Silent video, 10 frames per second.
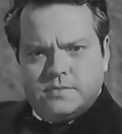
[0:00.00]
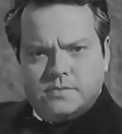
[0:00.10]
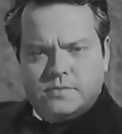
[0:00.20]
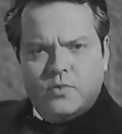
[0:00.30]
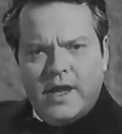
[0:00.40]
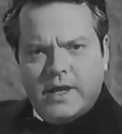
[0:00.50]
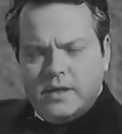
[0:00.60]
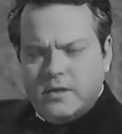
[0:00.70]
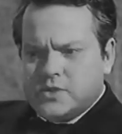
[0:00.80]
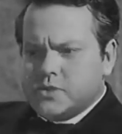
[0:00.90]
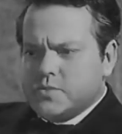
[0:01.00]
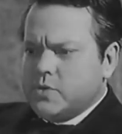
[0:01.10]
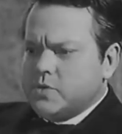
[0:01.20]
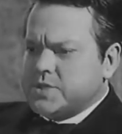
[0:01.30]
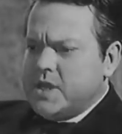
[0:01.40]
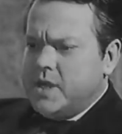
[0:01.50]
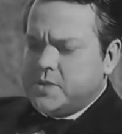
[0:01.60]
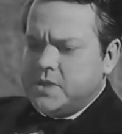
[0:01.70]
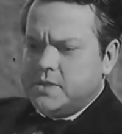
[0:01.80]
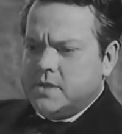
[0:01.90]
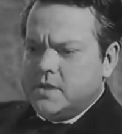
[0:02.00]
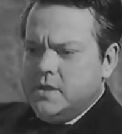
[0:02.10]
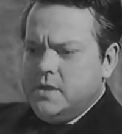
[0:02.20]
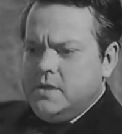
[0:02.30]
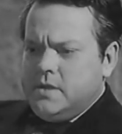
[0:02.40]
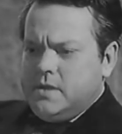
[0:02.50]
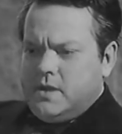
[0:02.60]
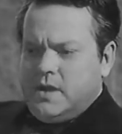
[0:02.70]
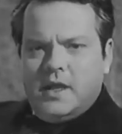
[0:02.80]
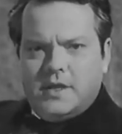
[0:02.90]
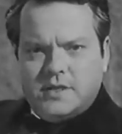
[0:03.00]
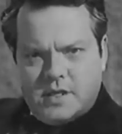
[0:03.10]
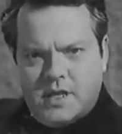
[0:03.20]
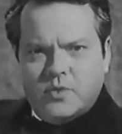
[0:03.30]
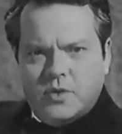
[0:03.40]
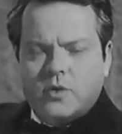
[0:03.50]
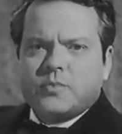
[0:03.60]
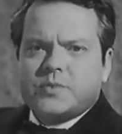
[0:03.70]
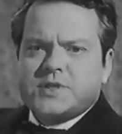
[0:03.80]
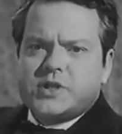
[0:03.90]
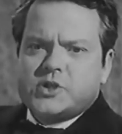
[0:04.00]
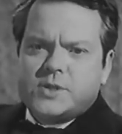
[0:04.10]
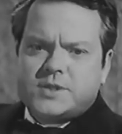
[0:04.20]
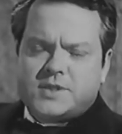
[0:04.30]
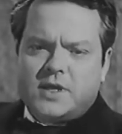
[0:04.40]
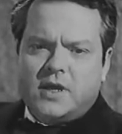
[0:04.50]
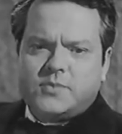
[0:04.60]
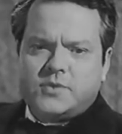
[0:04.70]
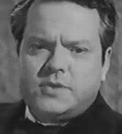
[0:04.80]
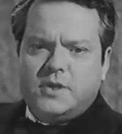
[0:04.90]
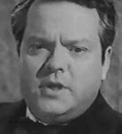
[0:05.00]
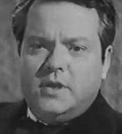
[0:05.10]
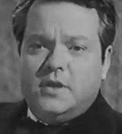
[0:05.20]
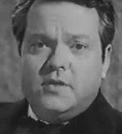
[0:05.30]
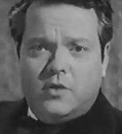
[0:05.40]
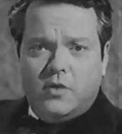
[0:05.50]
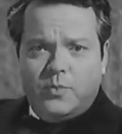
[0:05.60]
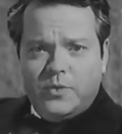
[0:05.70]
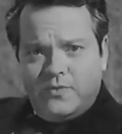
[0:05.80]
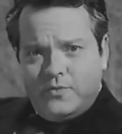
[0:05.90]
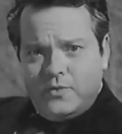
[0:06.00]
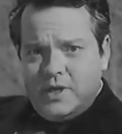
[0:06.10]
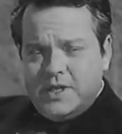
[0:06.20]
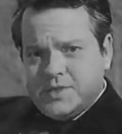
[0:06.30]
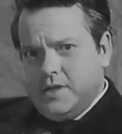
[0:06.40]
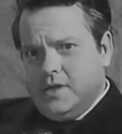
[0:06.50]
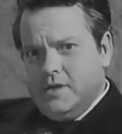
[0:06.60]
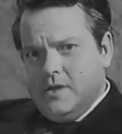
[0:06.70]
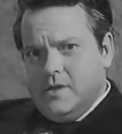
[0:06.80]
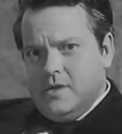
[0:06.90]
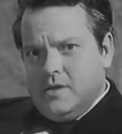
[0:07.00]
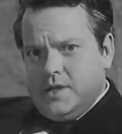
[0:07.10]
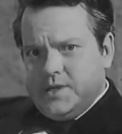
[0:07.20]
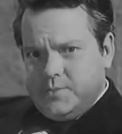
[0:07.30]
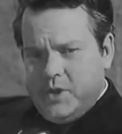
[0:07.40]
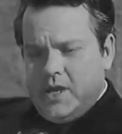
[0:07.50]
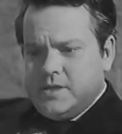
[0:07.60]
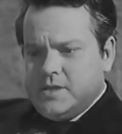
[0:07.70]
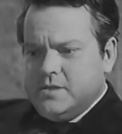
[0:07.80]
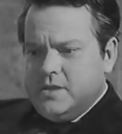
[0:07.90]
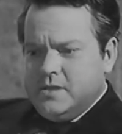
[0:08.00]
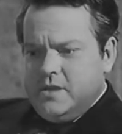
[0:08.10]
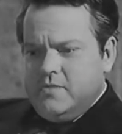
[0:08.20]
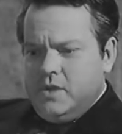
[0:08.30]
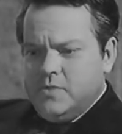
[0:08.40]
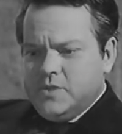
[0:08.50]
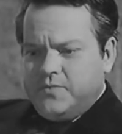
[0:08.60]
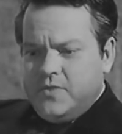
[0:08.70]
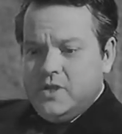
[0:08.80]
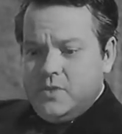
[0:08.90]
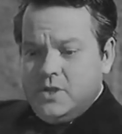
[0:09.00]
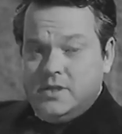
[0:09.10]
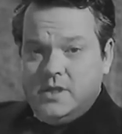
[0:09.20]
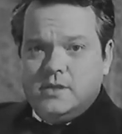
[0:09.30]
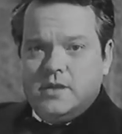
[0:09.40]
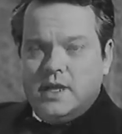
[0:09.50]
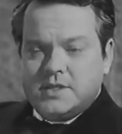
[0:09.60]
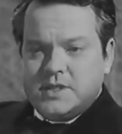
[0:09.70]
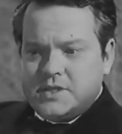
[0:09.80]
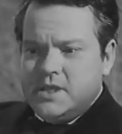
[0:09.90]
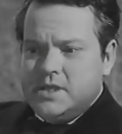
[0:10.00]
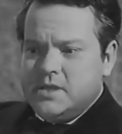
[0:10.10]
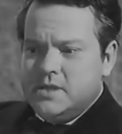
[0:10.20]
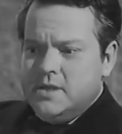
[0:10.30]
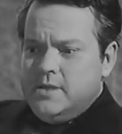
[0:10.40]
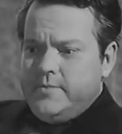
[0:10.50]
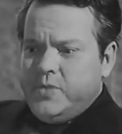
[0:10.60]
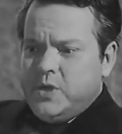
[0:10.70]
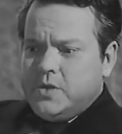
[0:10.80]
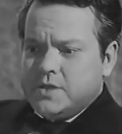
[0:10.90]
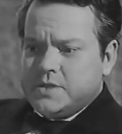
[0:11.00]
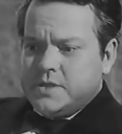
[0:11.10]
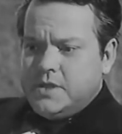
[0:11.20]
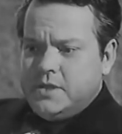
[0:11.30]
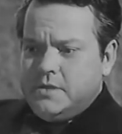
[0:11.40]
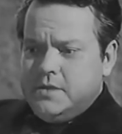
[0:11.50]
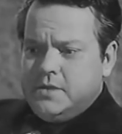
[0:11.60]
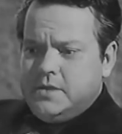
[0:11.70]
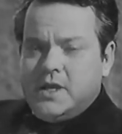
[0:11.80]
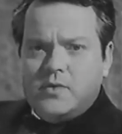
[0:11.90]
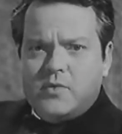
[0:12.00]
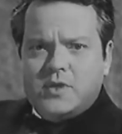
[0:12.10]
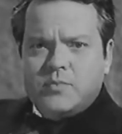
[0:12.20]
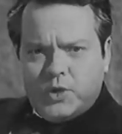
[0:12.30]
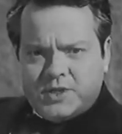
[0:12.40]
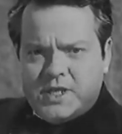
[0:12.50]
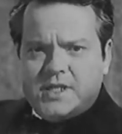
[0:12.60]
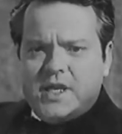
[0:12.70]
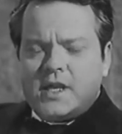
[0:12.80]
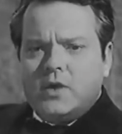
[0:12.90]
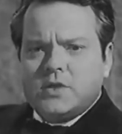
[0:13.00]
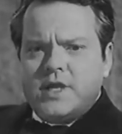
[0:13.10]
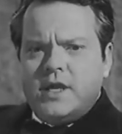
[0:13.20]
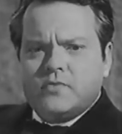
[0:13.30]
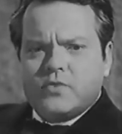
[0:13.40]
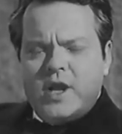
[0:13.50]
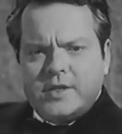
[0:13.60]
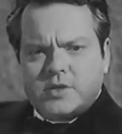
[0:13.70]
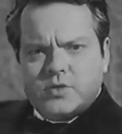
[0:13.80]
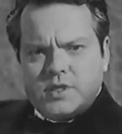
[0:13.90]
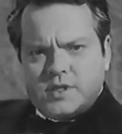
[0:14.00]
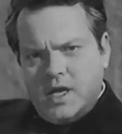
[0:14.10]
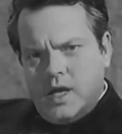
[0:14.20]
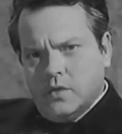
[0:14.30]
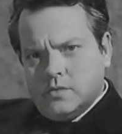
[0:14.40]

wagon in which the bull was kept, and at a time when the whole procession had stopped, in the hope of releasing his pet and giving him his freedom. And indeed, that succeeded, because at any rate, the bull did get out and ran through the town,